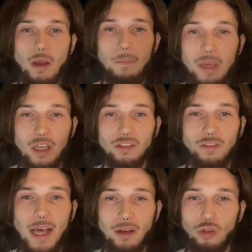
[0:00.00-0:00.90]
Because of
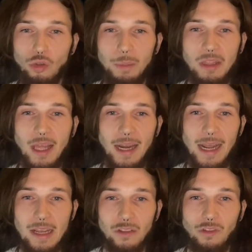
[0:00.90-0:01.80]
that looping that 8
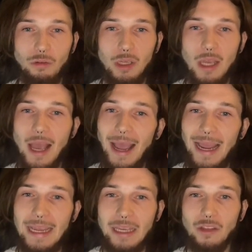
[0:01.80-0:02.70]
is doing,
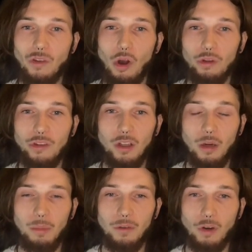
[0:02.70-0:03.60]
8 is also the
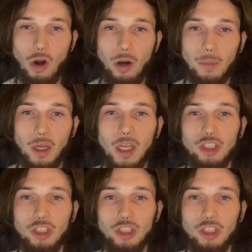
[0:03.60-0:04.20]
number of karma.